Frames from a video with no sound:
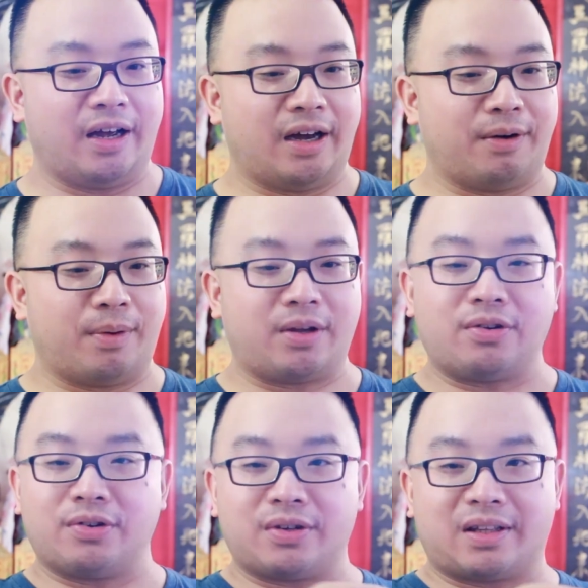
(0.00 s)
When you
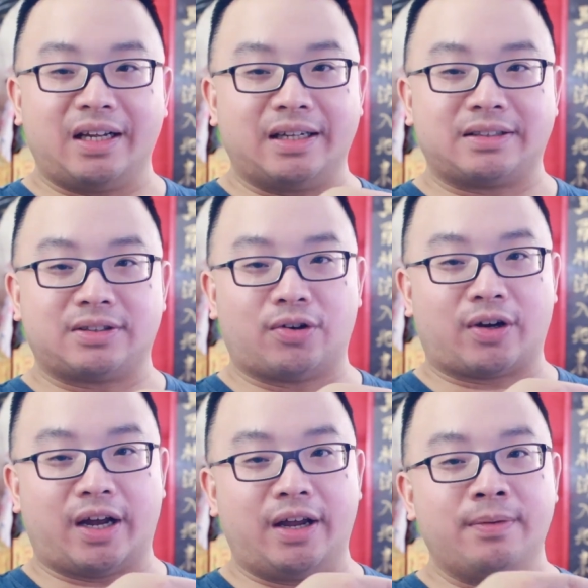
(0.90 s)
use this,
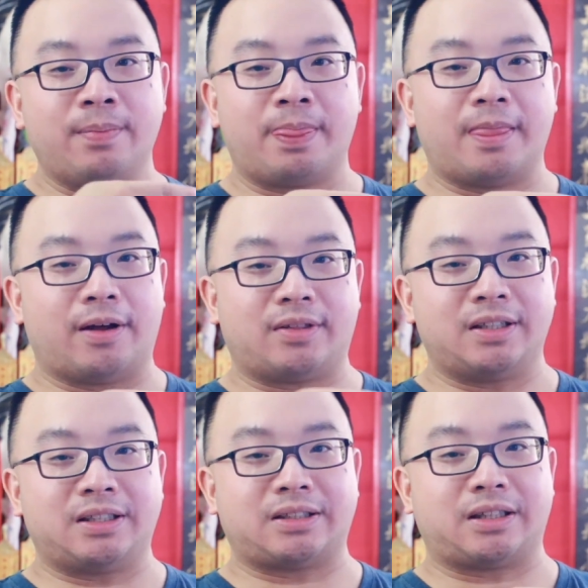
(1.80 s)
okay, now
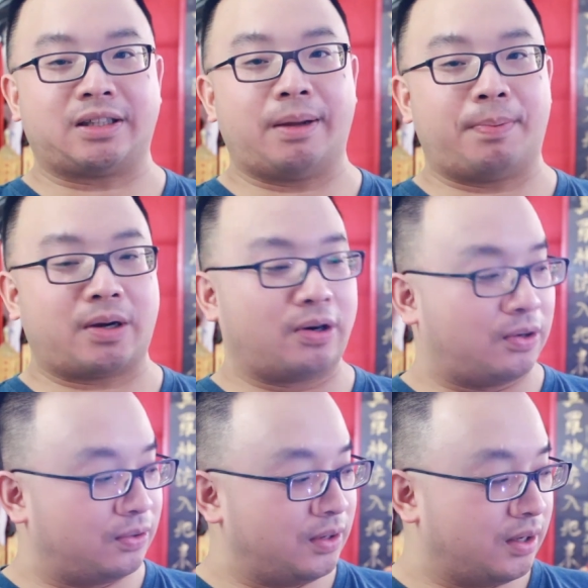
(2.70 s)
this is the
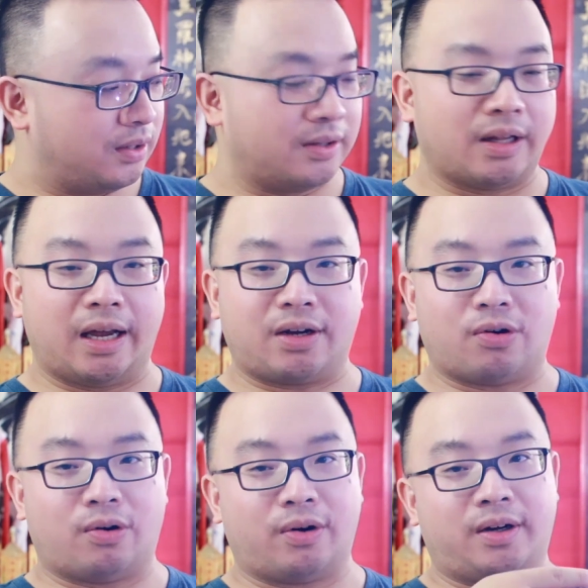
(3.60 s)
typical
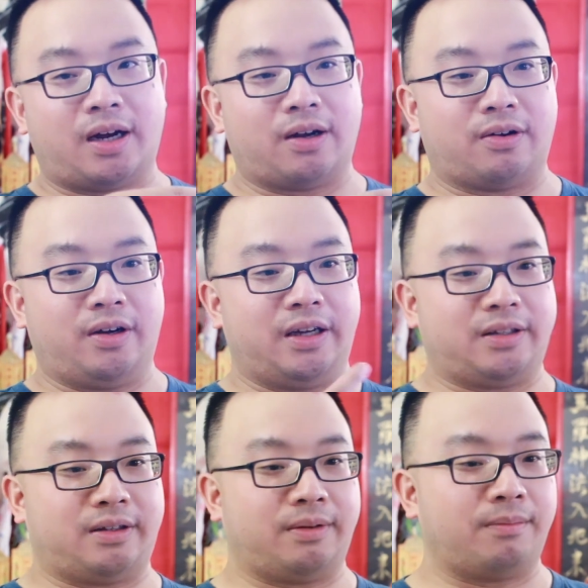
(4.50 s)
Nitecore color.
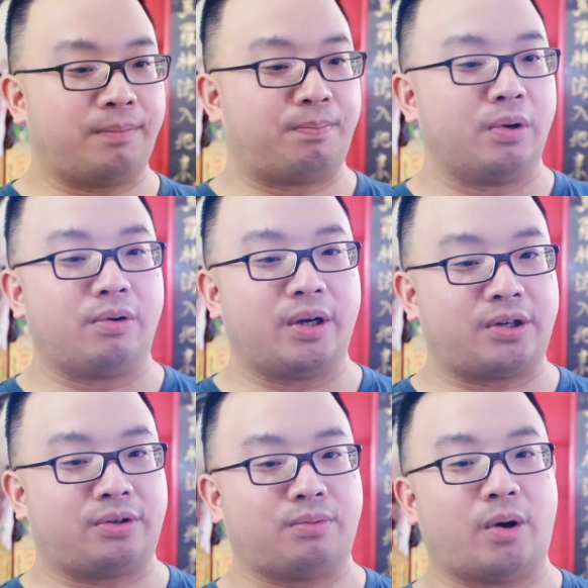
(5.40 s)
It's
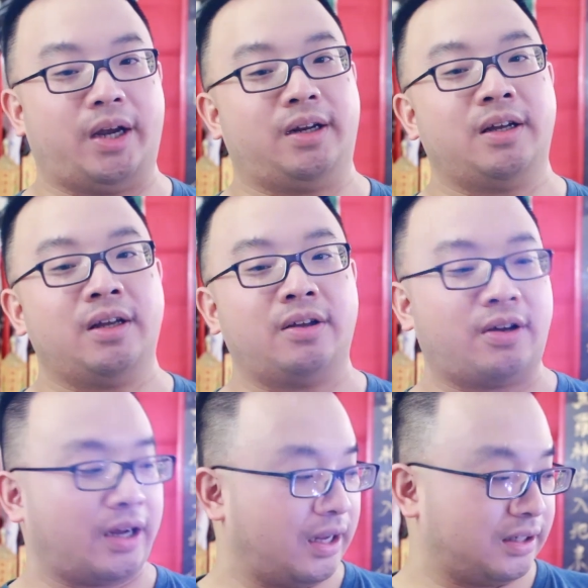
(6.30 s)
bluish white.
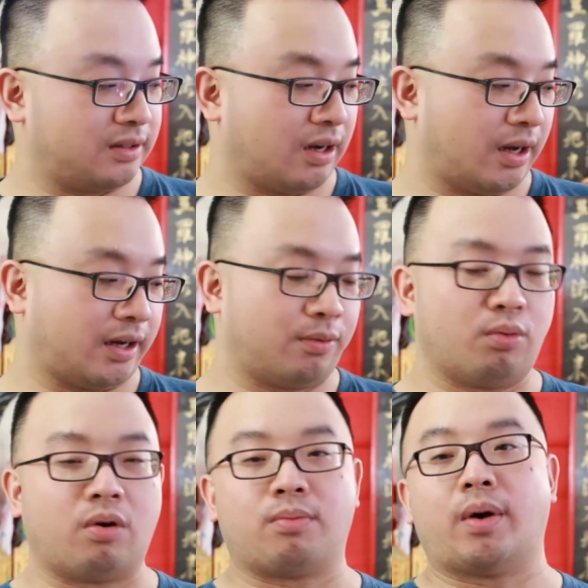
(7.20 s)
Okay, it's not like a
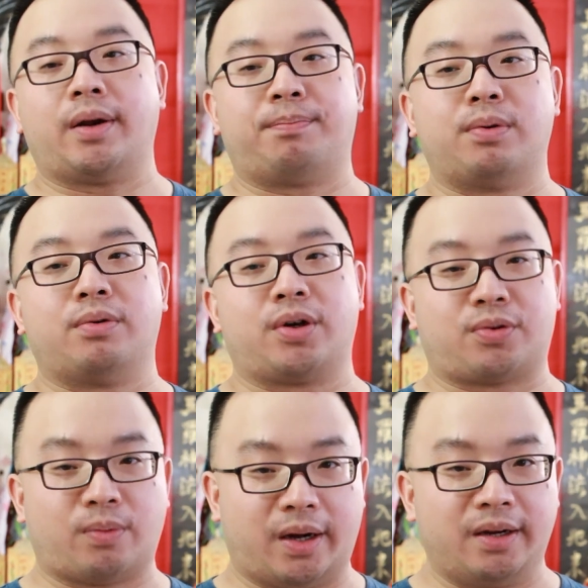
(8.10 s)
warm white,
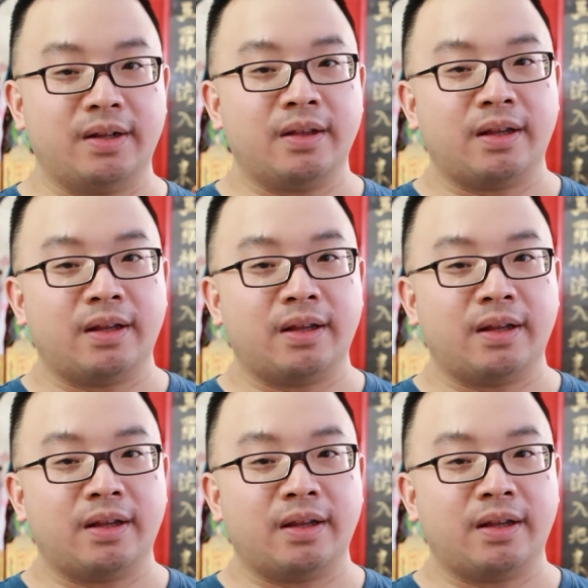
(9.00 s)
bluish white.